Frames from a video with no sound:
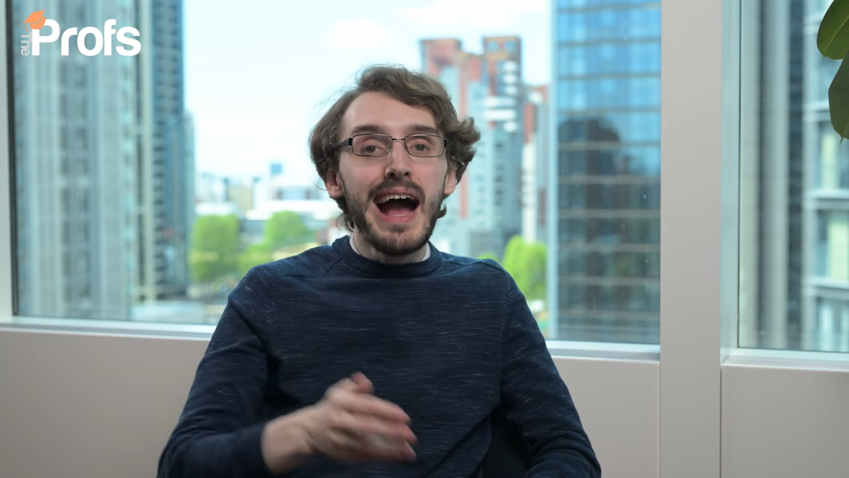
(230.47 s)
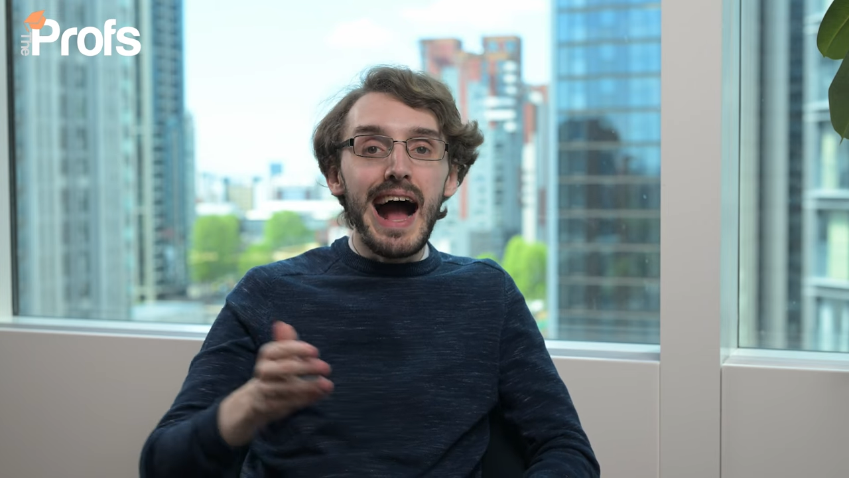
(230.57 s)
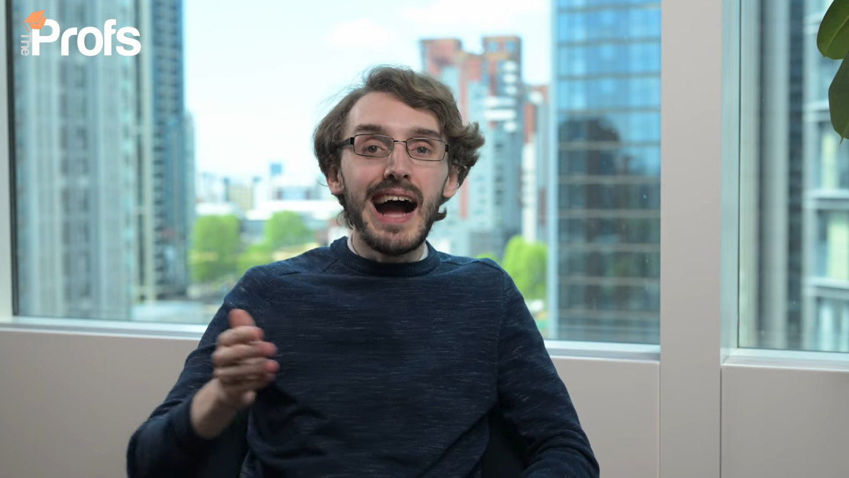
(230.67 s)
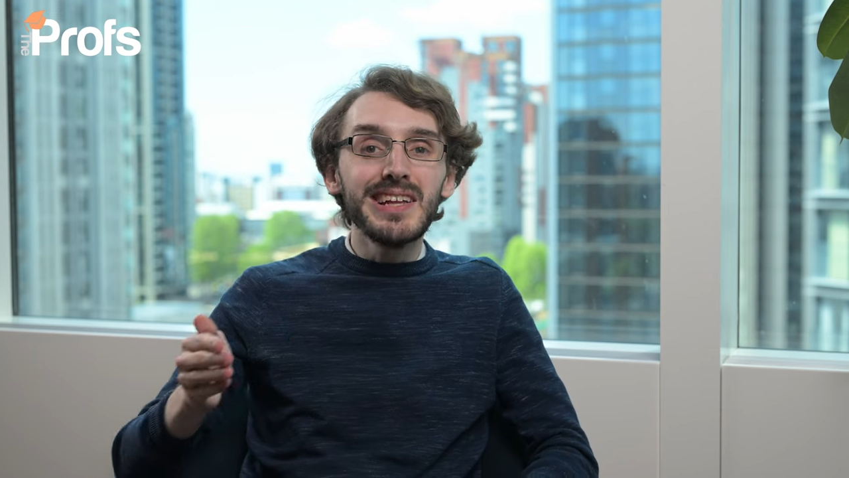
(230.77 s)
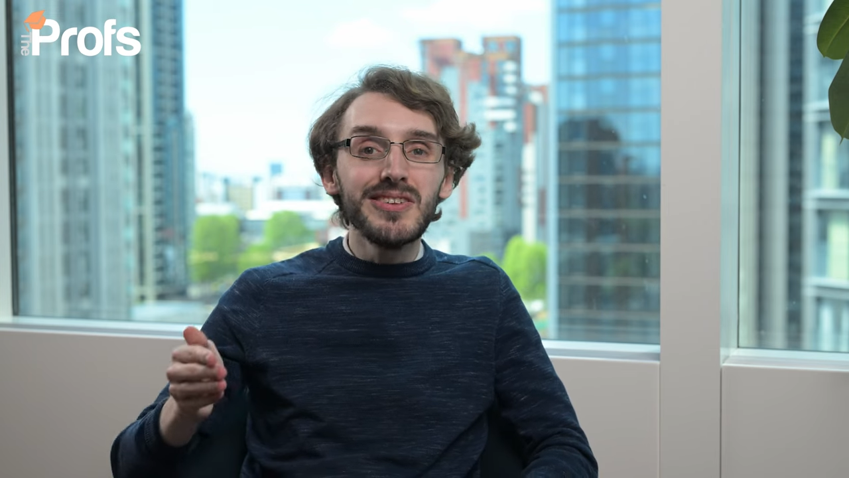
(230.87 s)

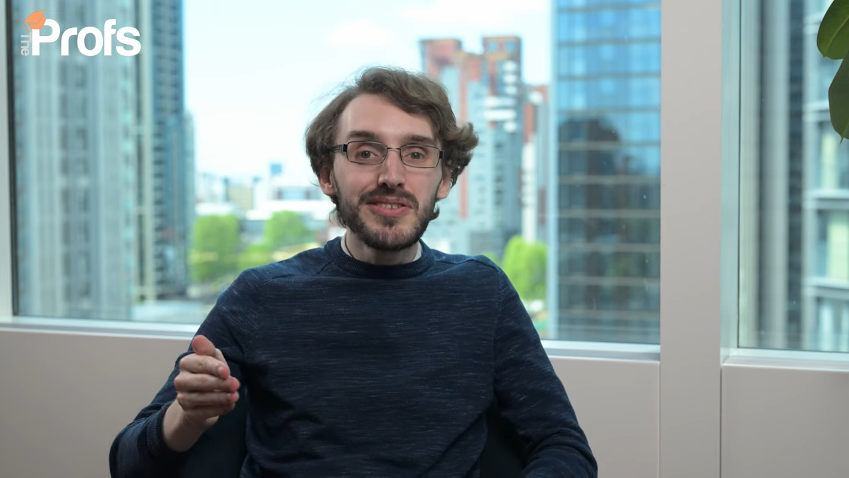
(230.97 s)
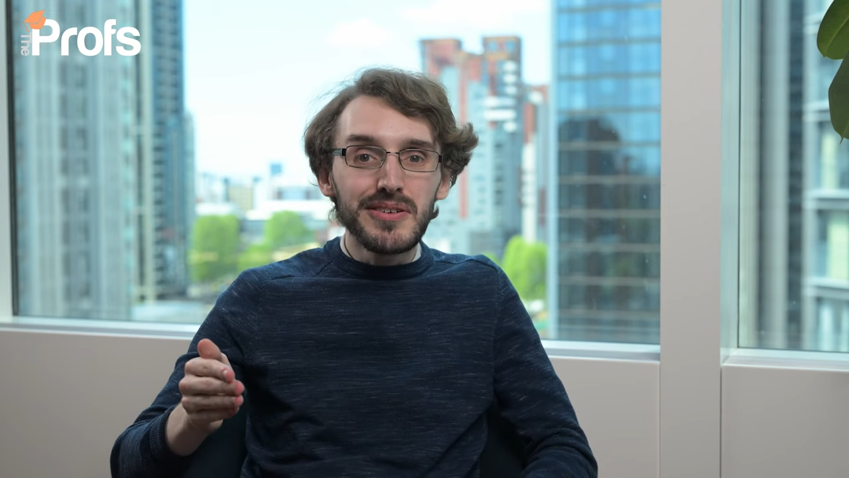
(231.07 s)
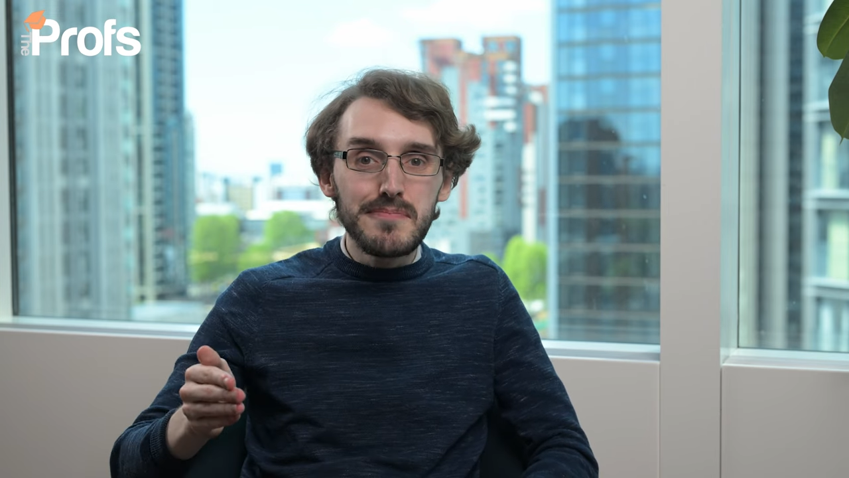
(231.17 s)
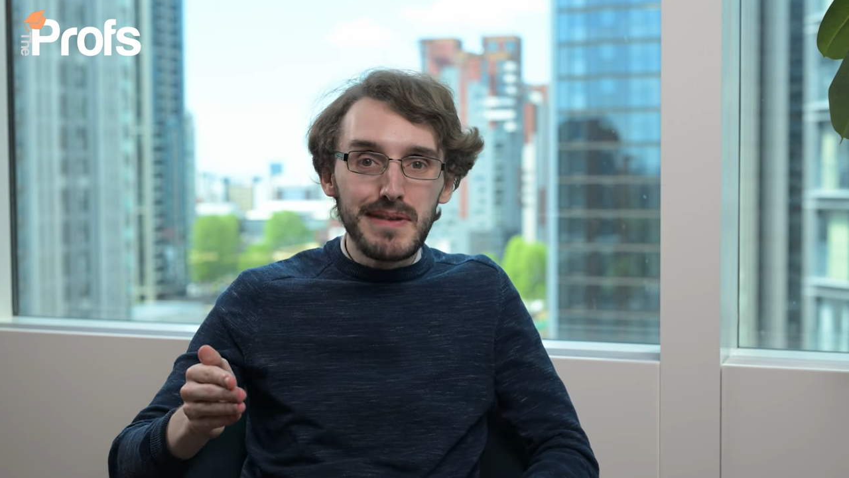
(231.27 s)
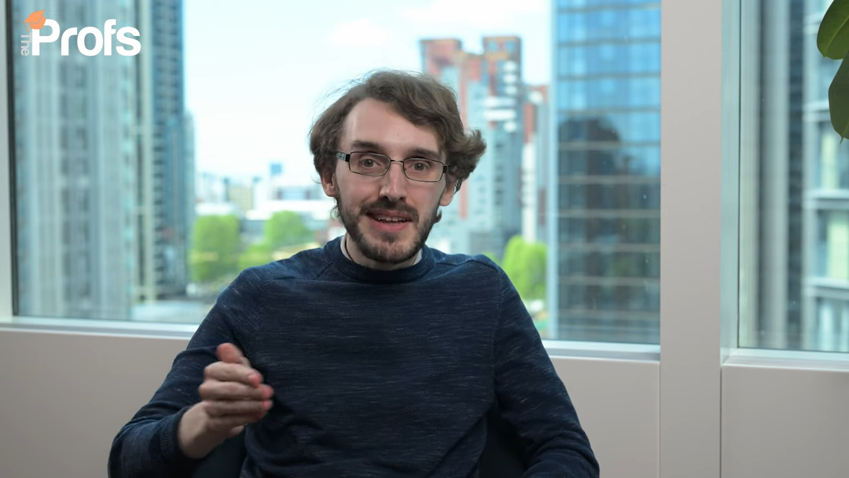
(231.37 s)
and
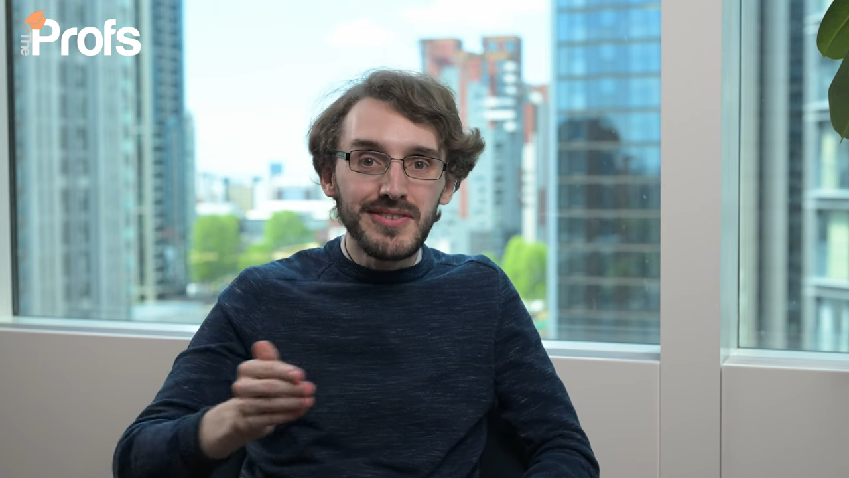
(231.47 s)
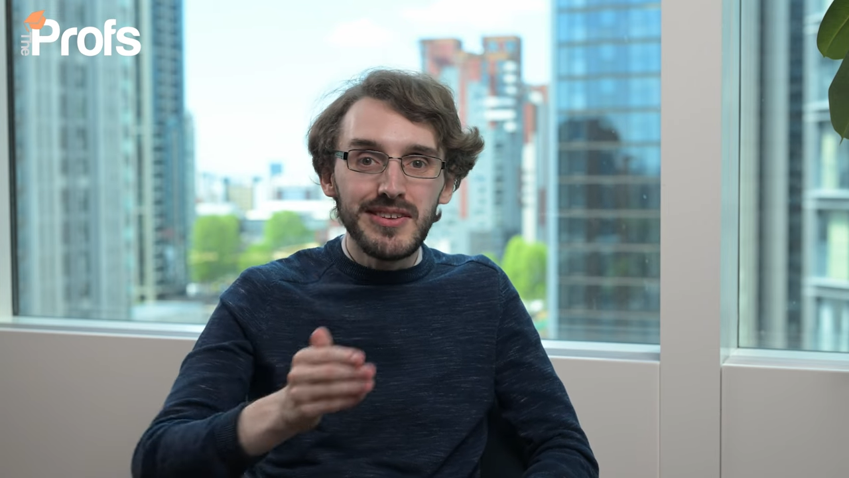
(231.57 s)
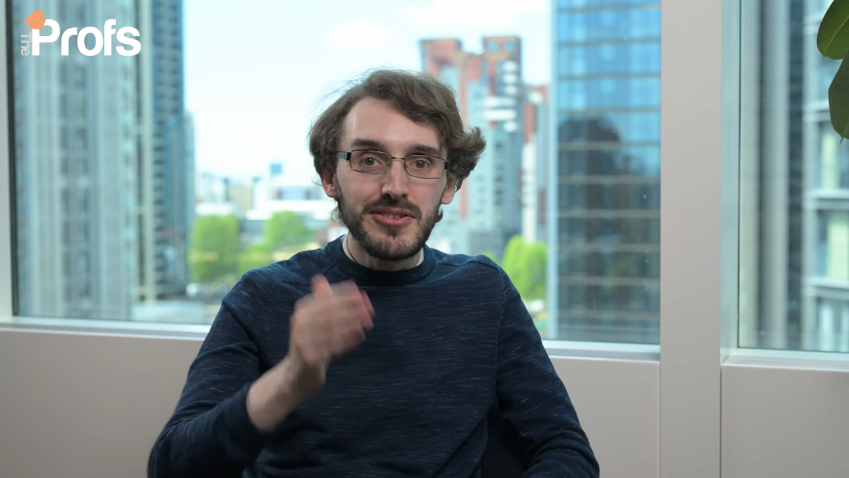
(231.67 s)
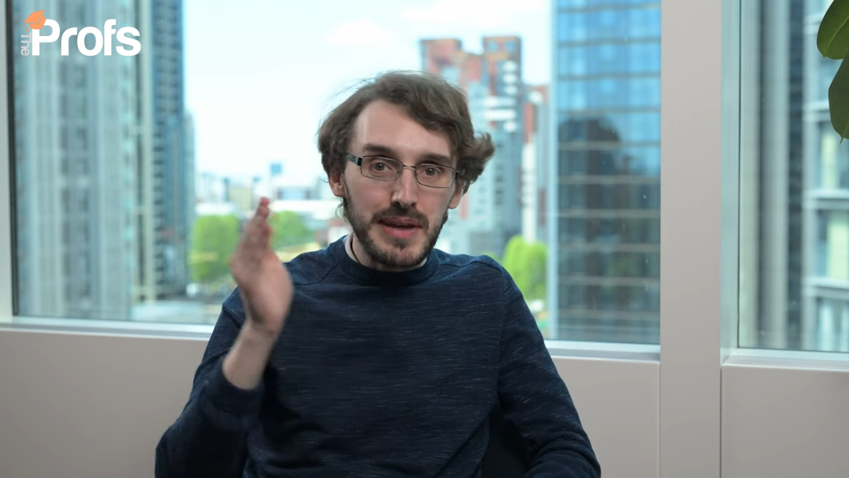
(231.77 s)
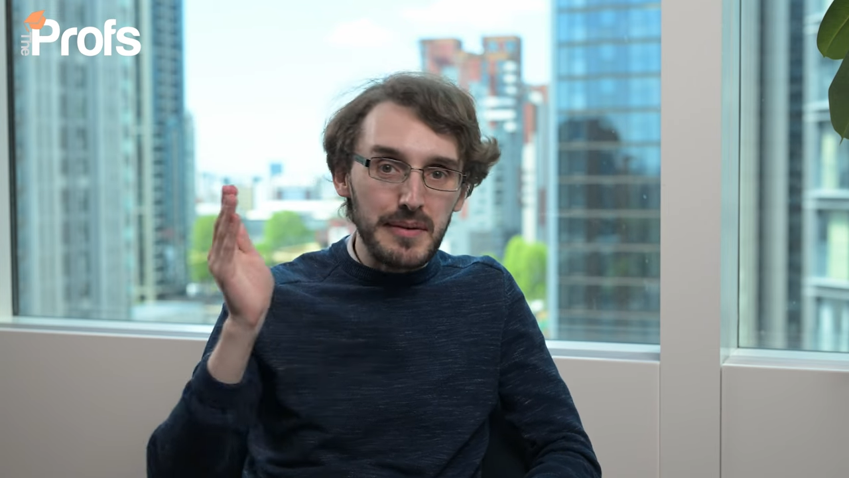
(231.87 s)
your ability to be